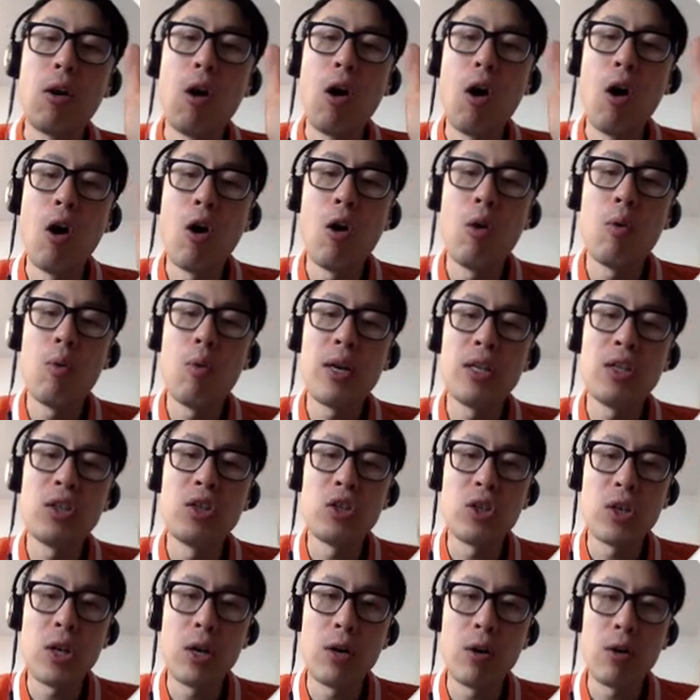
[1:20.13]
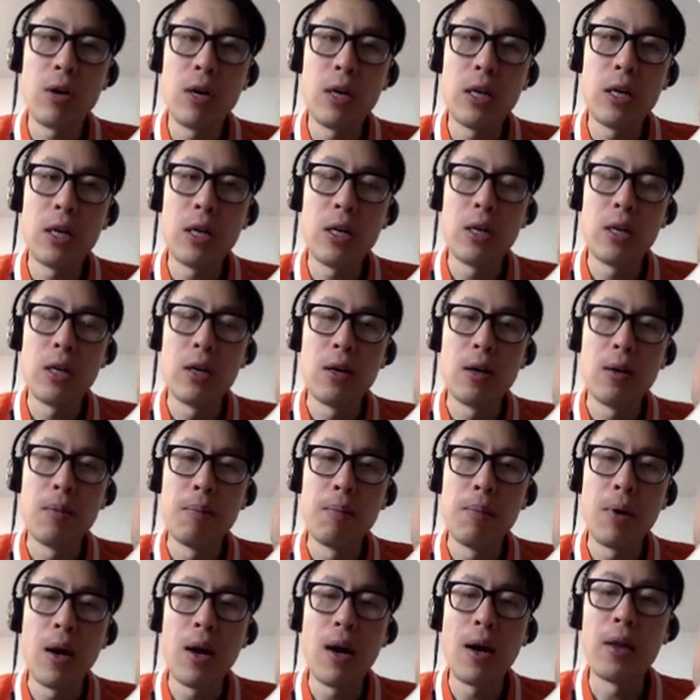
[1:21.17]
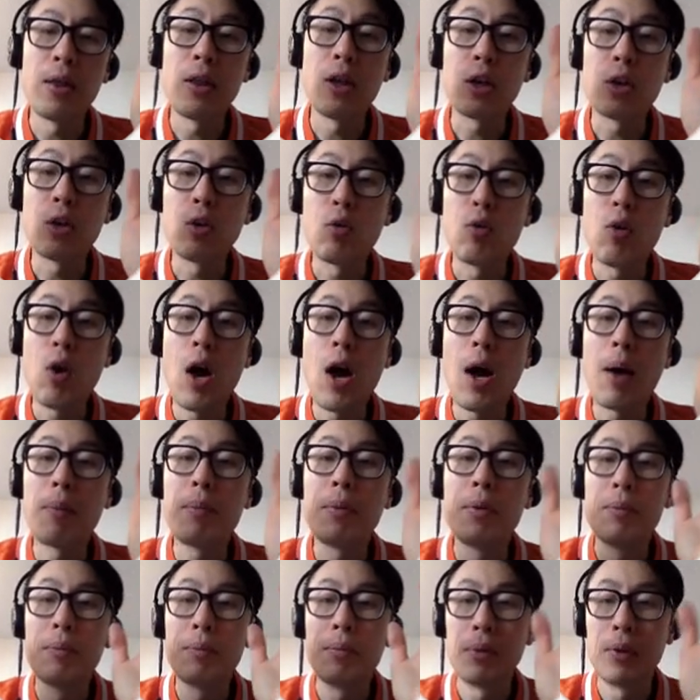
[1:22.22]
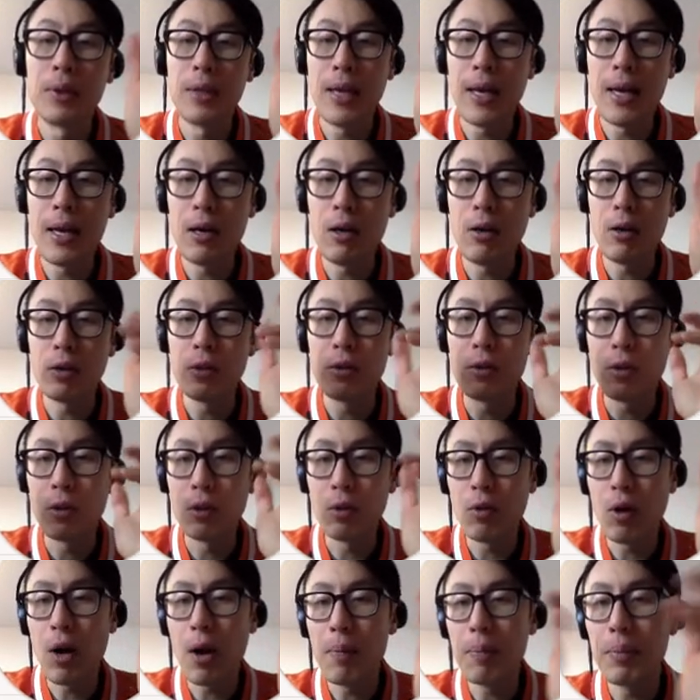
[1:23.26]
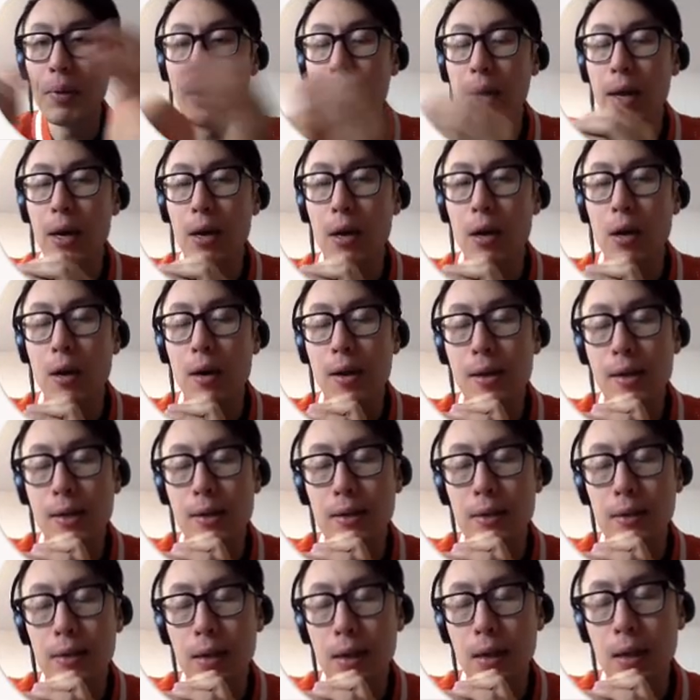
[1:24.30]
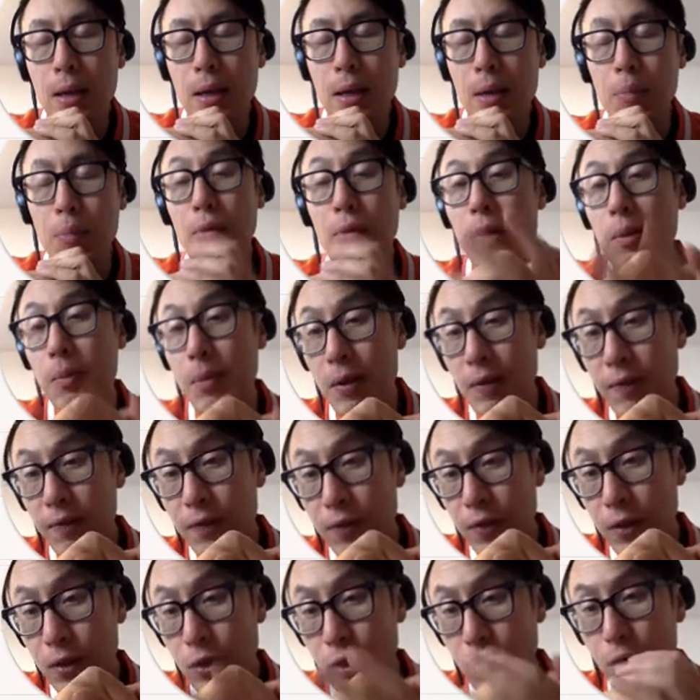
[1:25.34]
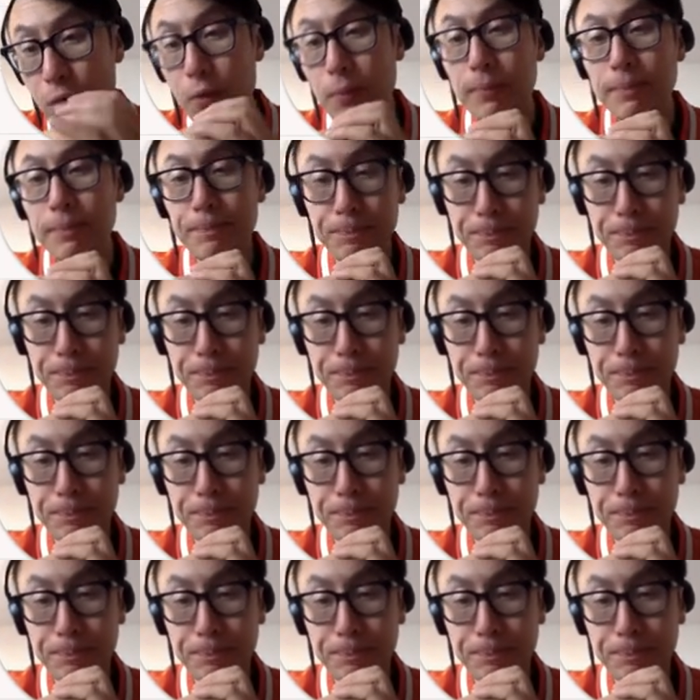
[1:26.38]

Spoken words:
always generated by the crop planner. So the crop planner is a premium feature.